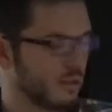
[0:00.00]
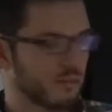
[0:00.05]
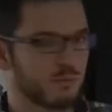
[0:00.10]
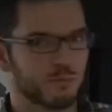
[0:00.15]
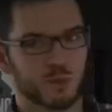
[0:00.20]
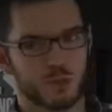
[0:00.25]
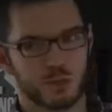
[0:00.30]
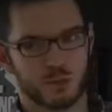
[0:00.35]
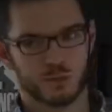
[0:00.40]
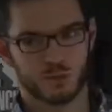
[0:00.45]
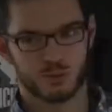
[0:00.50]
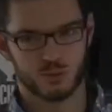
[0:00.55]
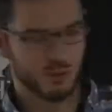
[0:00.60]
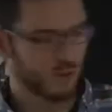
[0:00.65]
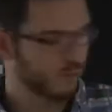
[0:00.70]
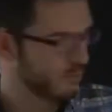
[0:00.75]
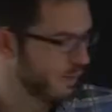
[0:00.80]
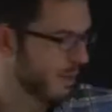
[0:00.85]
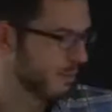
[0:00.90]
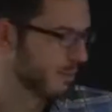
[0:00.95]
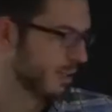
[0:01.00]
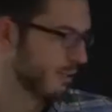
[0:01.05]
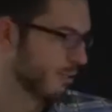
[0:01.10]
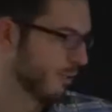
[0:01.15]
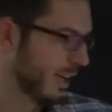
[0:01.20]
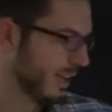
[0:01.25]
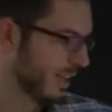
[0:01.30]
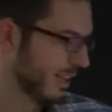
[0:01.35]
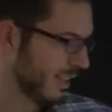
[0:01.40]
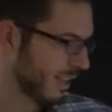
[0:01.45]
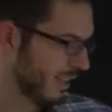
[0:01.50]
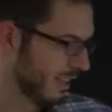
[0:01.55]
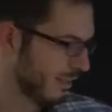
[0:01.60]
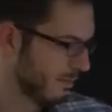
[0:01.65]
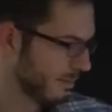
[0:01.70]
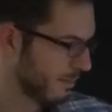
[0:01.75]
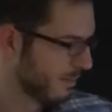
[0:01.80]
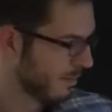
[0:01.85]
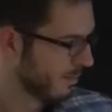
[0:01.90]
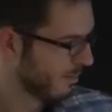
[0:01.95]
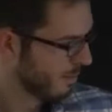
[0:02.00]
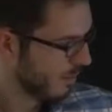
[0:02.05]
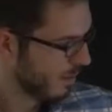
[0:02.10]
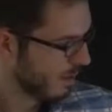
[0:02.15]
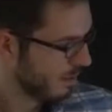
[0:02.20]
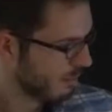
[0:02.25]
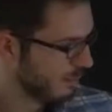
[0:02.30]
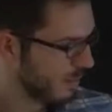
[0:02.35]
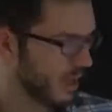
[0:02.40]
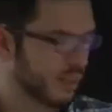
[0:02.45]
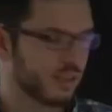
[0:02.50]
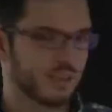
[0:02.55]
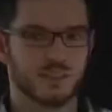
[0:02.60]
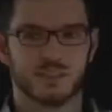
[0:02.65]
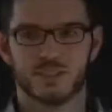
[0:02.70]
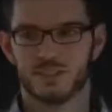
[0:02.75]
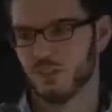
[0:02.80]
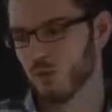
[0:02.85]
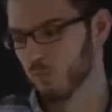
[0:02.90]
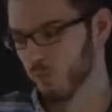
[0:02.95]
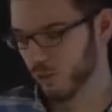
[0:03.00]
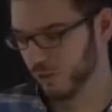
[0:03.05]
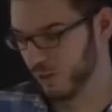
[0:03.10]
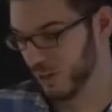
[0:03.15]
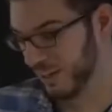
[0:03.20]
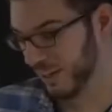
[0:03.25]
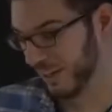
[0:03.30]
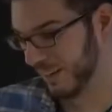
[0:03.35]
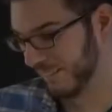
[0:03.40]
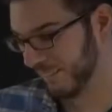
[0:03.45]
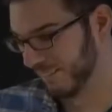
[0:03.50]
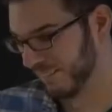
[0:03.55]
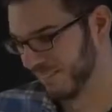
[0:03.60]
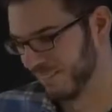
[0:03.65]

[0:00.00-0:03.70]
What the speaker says: which is not family friendly, but is near Burger King.